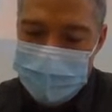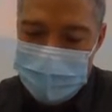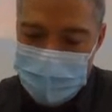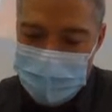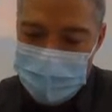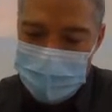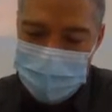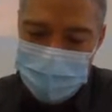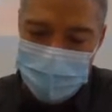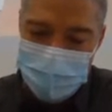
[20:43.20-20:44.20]
D
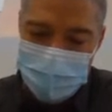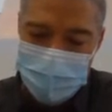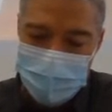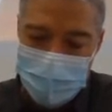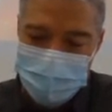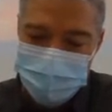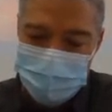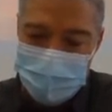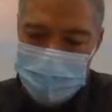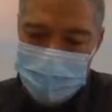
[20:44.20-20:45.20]

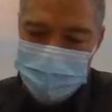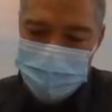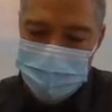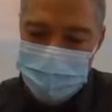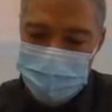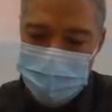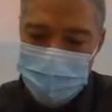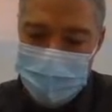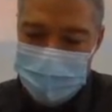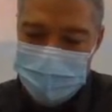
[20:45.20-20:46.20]
actually cuts through the
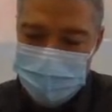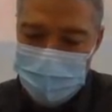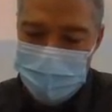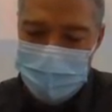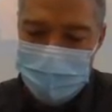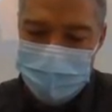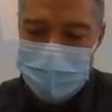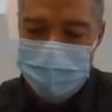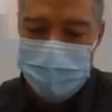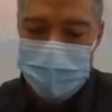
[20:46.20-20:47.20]
quake, so it
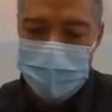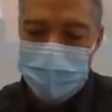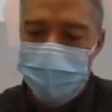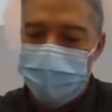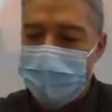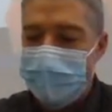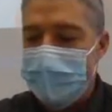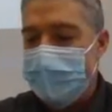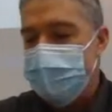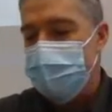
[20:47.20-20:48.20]
came later.
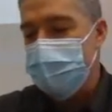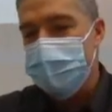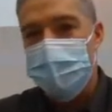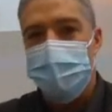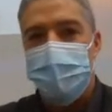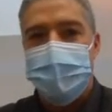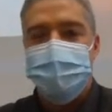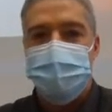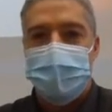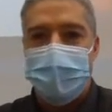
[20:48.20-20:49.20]
So there are a couple ways
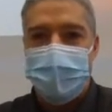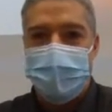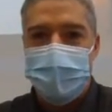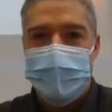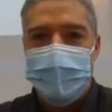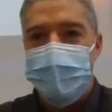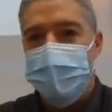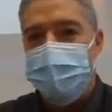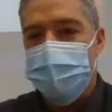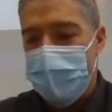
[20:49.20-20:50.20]
to look at it. The
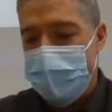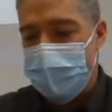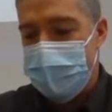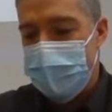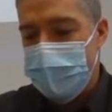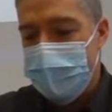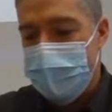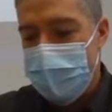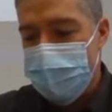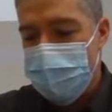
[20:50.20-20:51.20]
earthquake
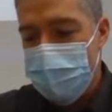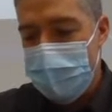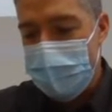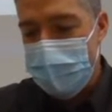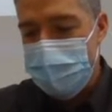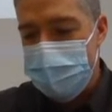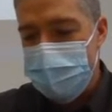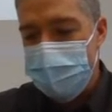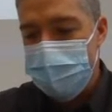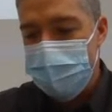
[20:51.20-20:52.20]
cut through E,
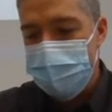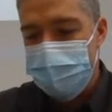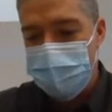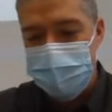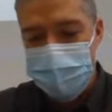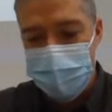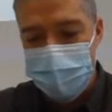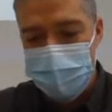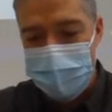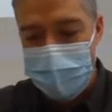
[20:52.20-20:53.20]
so it's
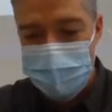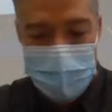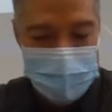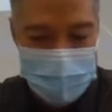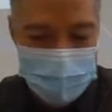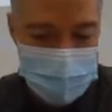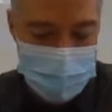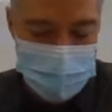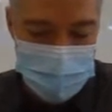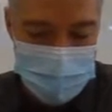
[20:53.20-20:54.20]
younger than E, but it didn't
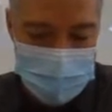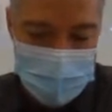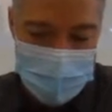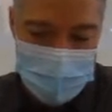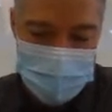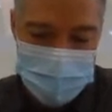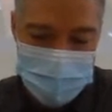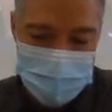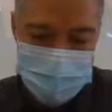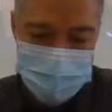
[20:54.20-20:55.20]
cut through D,
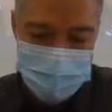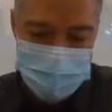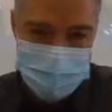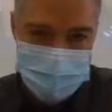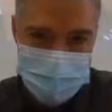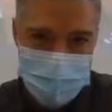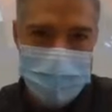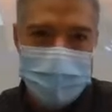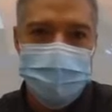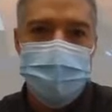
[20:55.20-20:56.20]
so
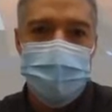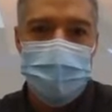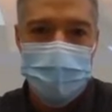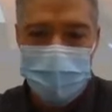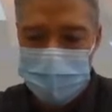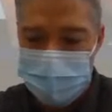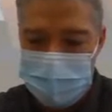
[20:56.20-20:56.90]
it's older